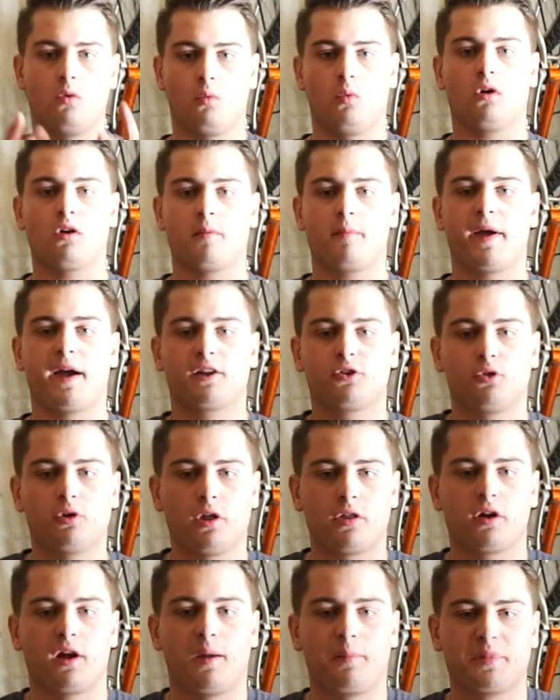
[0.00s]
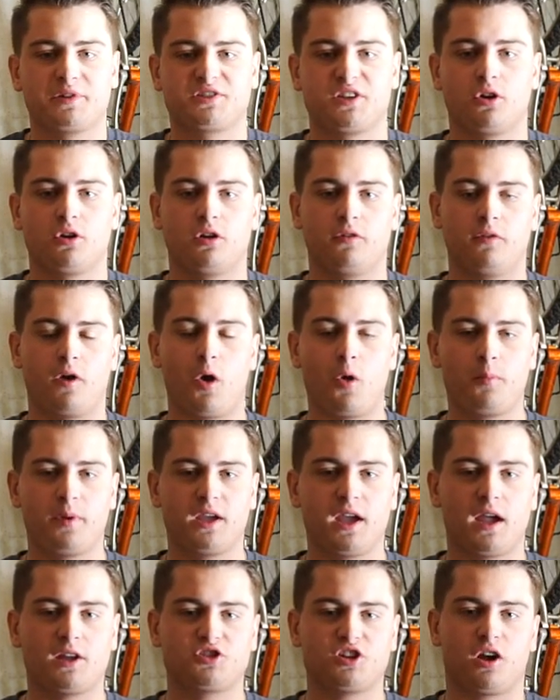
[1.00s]
Welcome back to another episode of
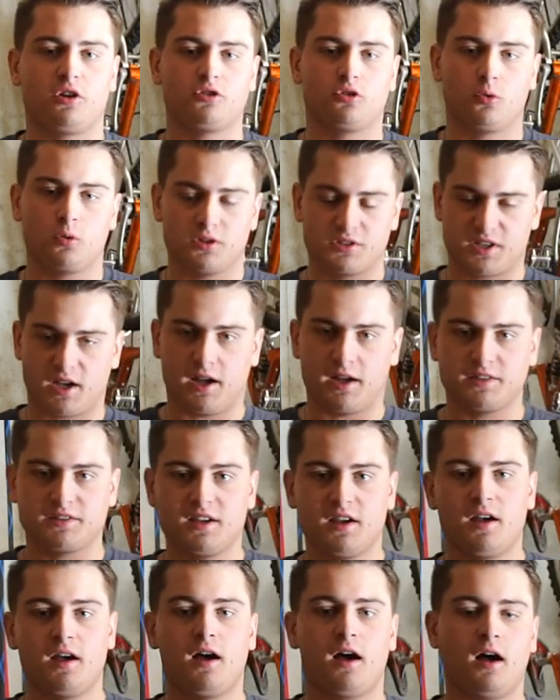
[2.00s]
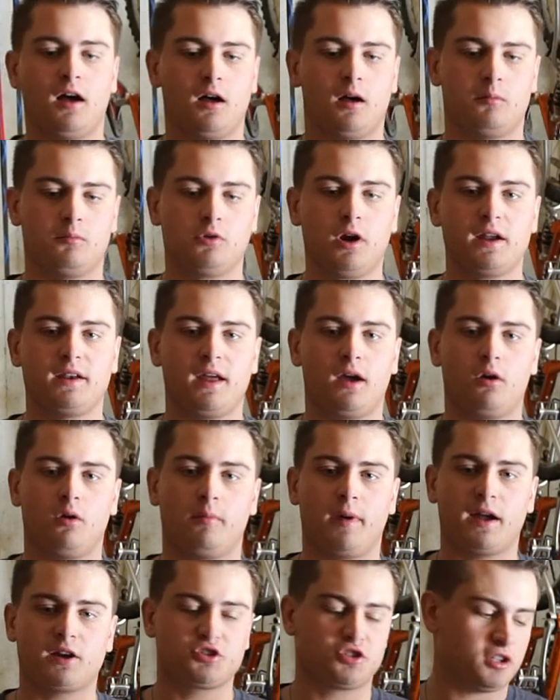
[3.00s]
OPH Outdoors, guys. Um, right now,
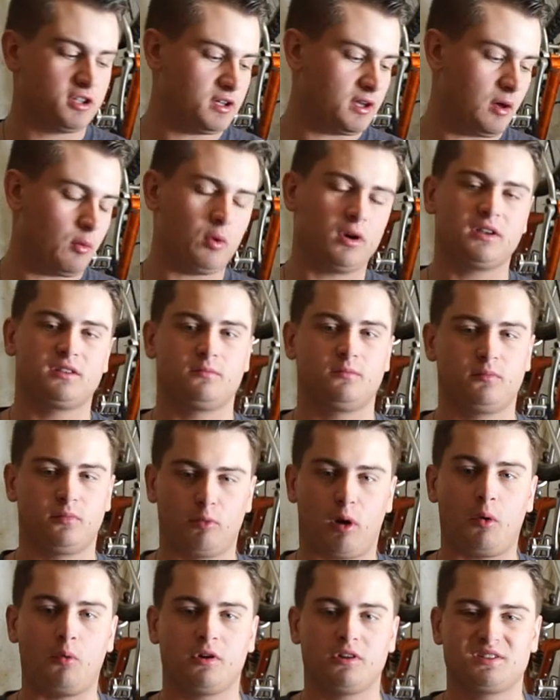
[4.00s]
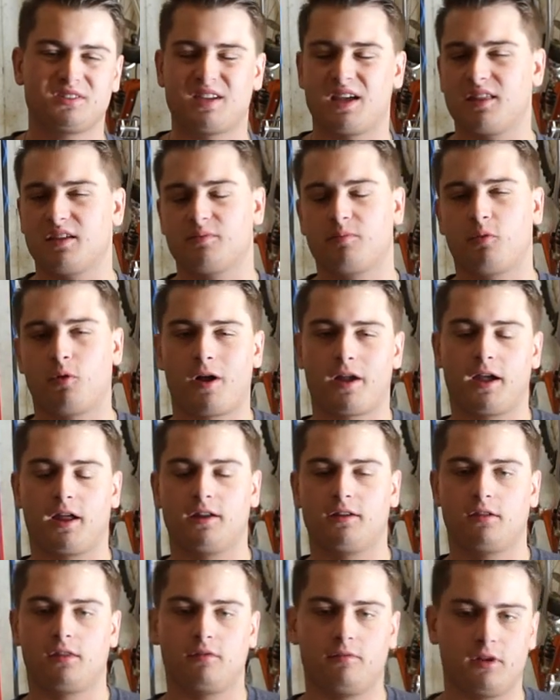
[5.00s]
I'm actually I wanted I wanted to say this before I
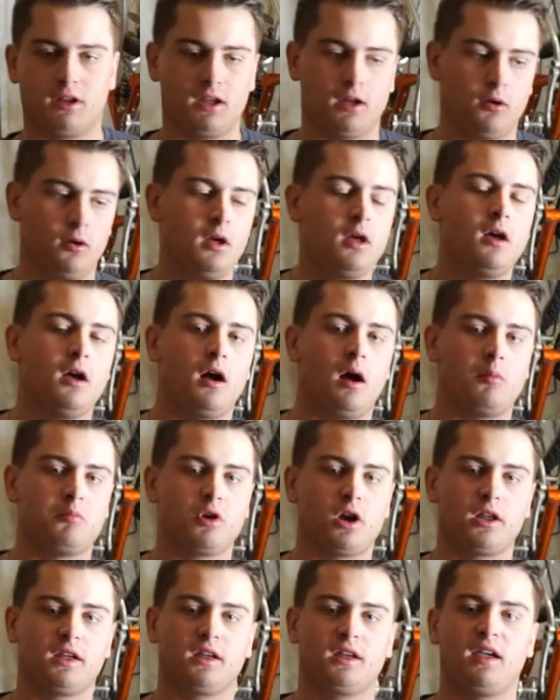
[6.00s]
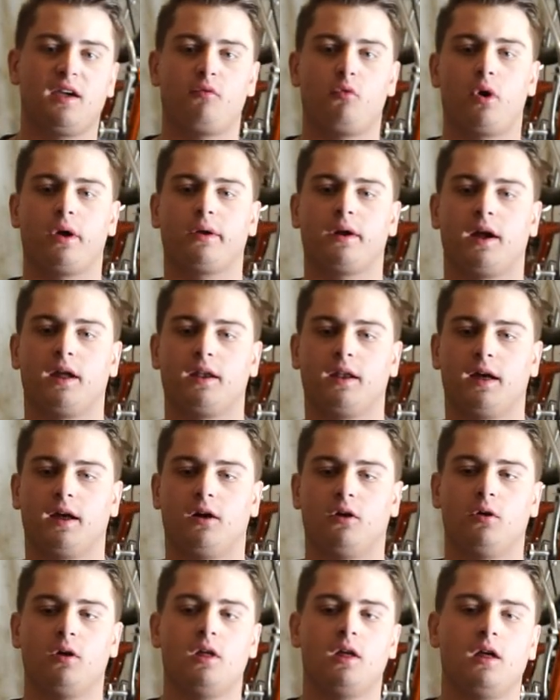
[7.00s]
got into the video. I'm running a giveaway right
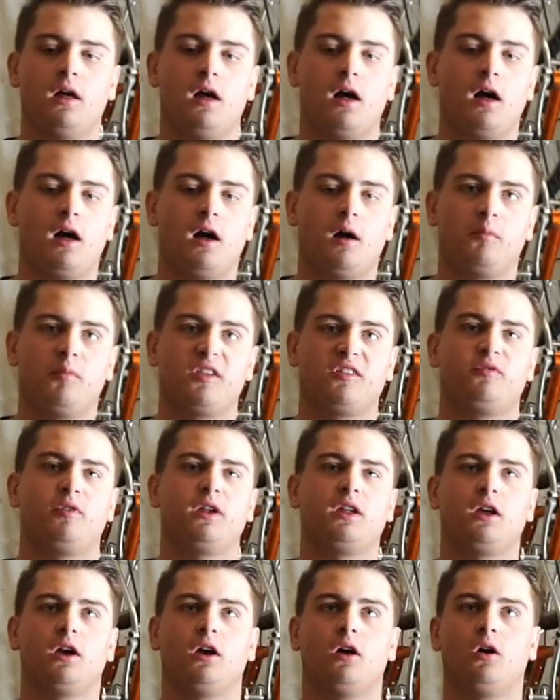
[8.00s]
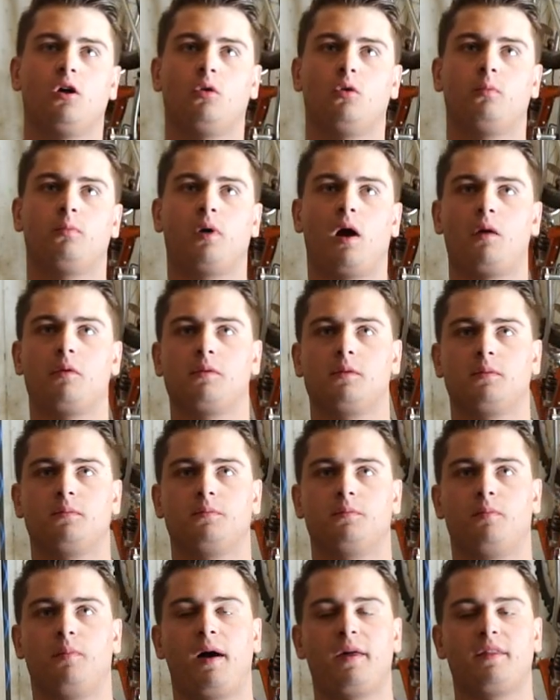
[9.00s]
now. Um, this video will probably
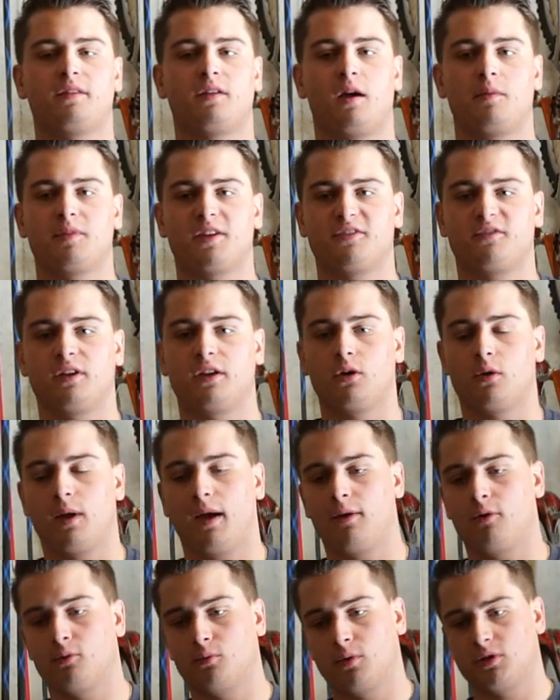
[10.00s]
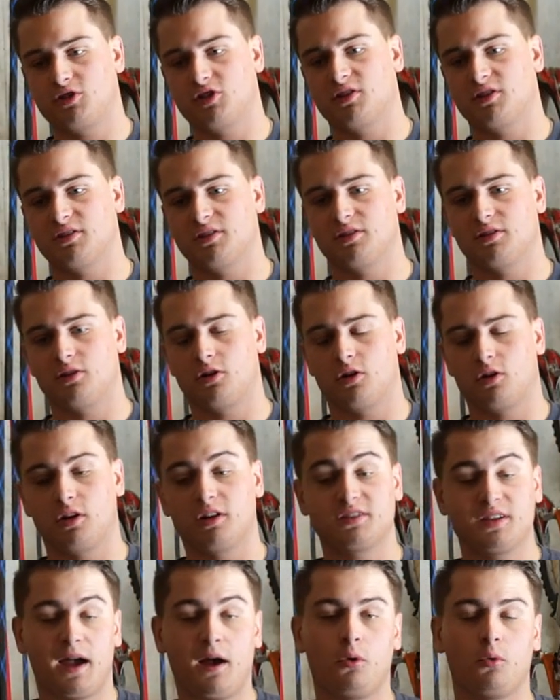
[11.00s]
by the time this video out, which is or
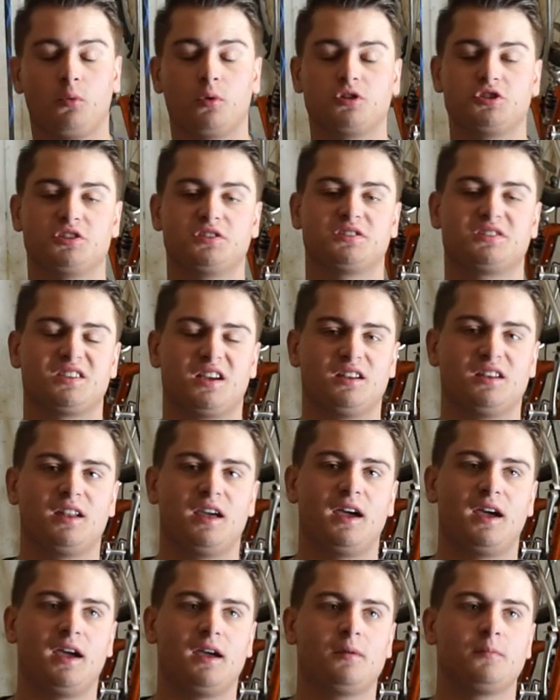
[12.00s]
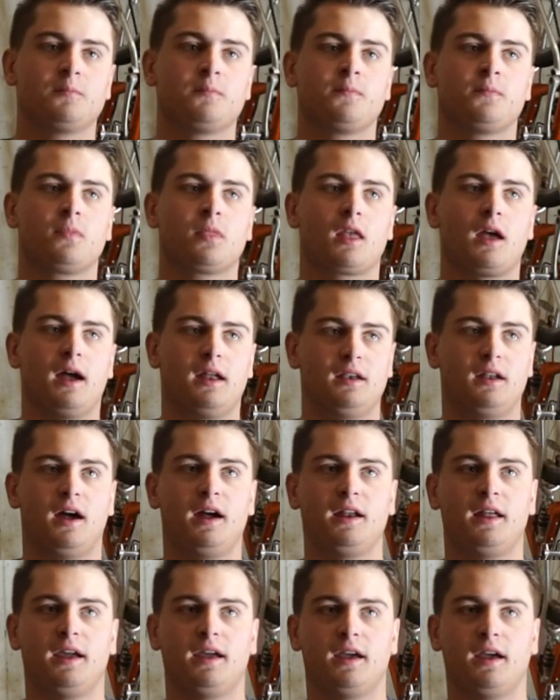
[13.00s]
is out, which is Sunday at
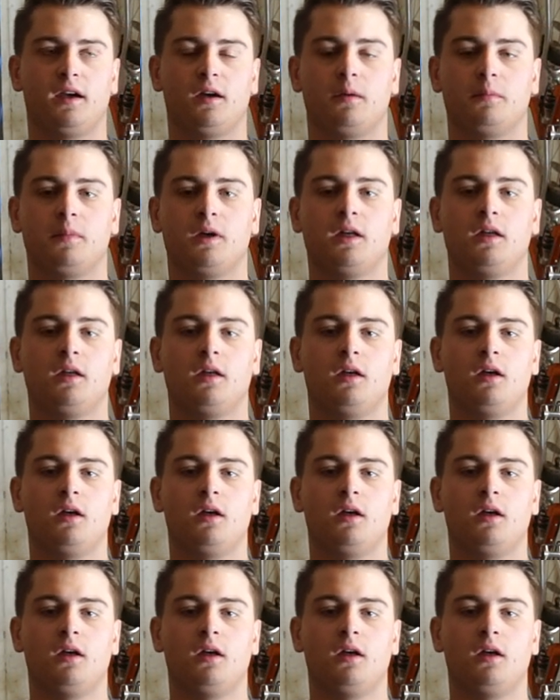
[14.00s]
9 a.m.